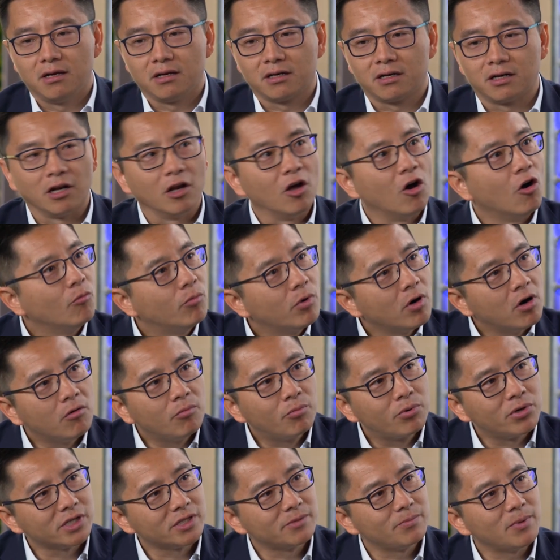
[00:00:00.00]
global
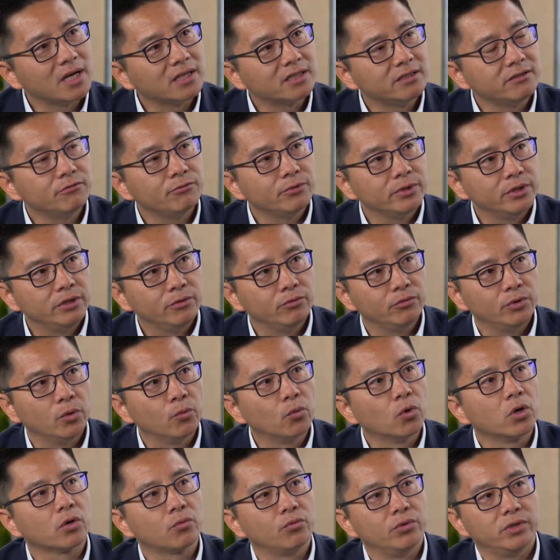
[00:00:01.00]
perspective. We
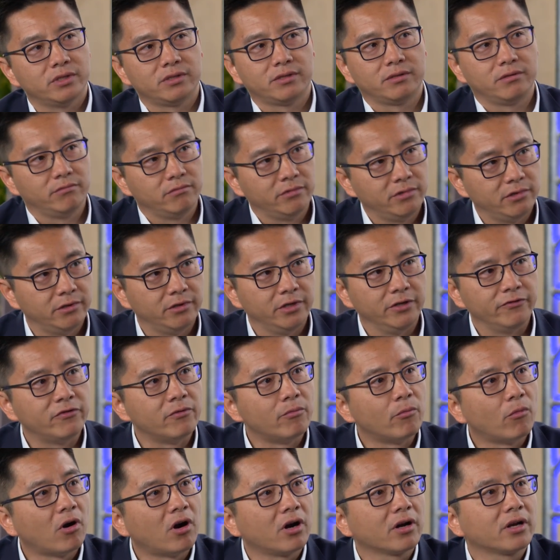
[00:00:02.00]
work with
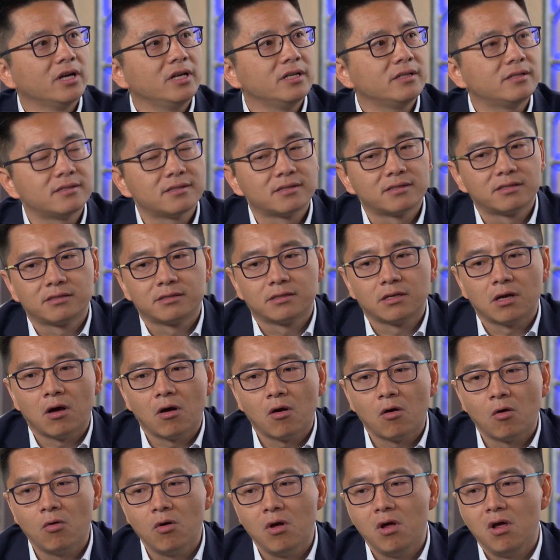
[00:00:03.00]
different markets,
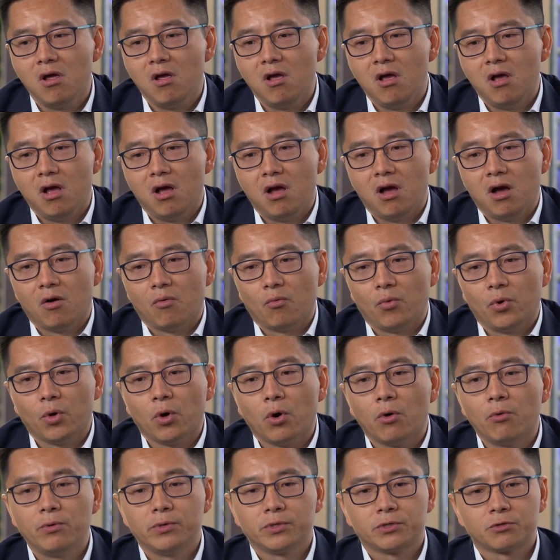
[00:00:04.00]
so we
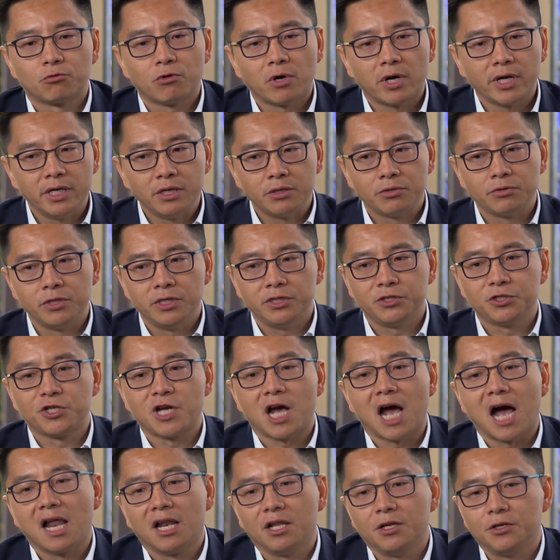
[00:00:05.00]
always run into these
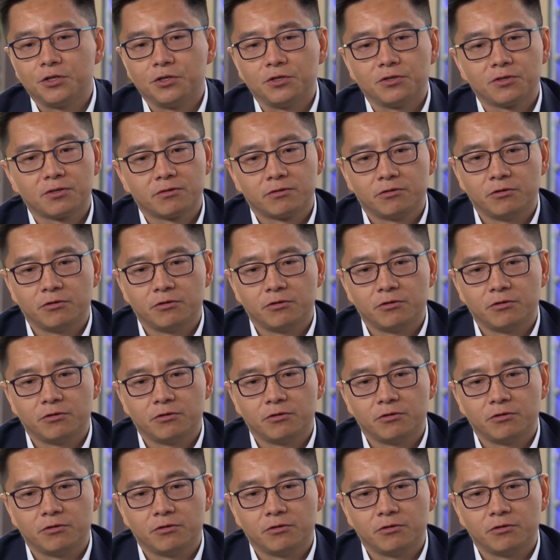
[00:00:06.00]
challenges.